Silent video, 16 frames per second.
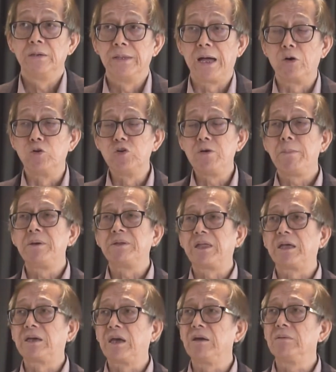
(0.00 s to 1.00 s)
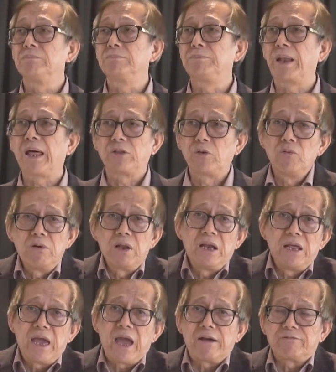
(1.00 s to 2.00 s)
Now you may be thinking, but I don't
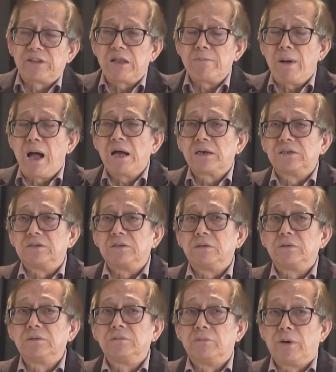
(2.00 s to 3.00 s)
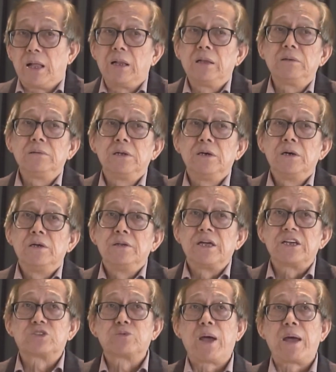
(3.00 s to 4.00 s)
really have that market. Well,
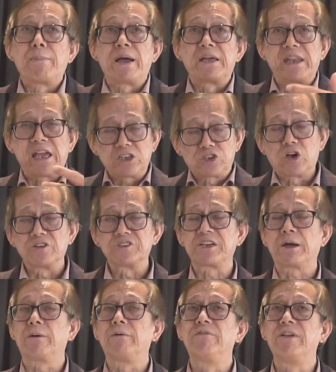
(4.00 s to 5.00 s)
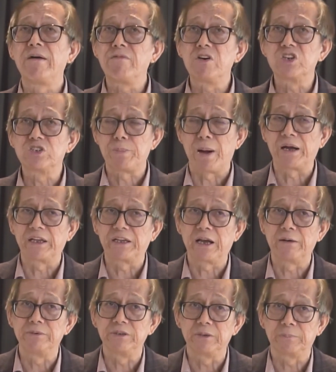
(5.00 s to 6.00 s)
that's where my next concept of leverage marketing
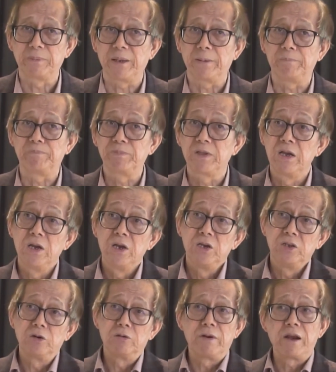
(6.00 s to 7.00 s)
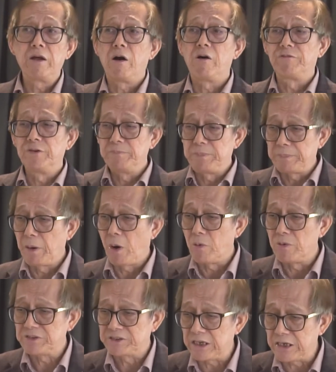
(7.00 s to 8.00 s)
comes into play. Very often people
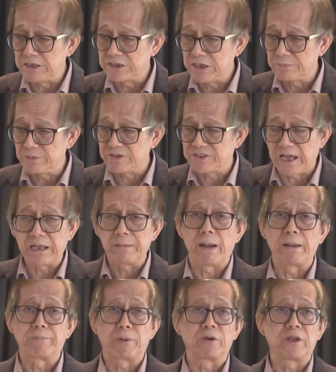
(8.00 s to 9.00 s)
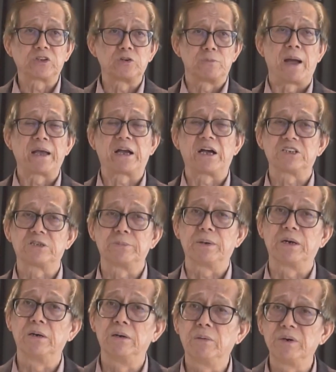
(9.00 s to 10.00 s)
always think in terms of selling my product to my
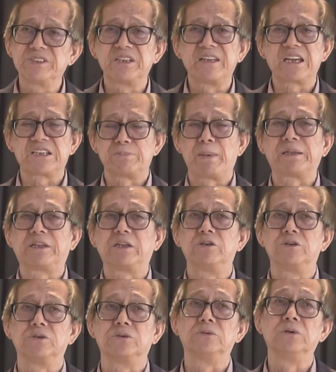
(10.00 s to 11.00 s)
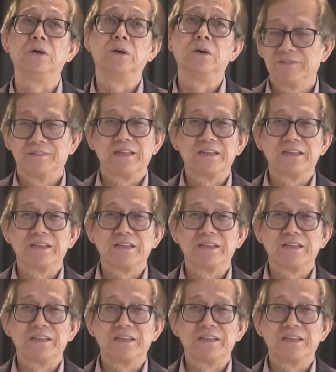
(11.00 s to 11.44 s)
customer. What's the next smart thing to do?